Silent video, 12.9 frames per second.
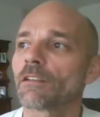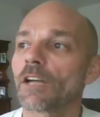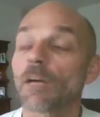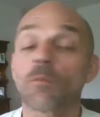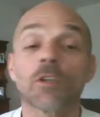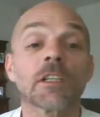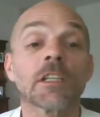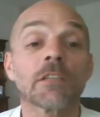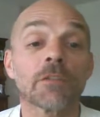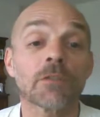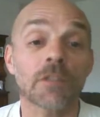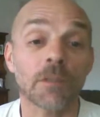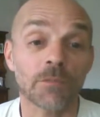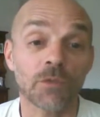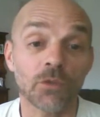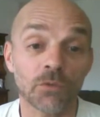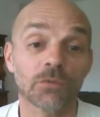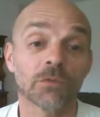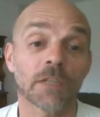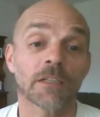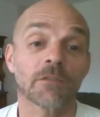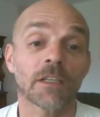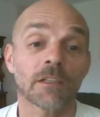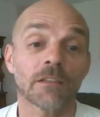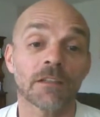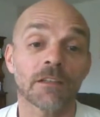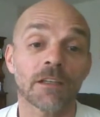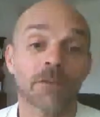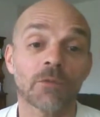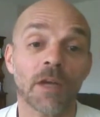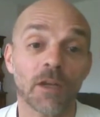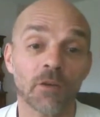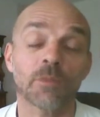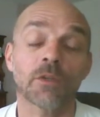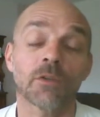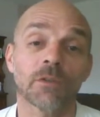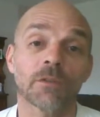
I'm going to give you some tool now that will help you.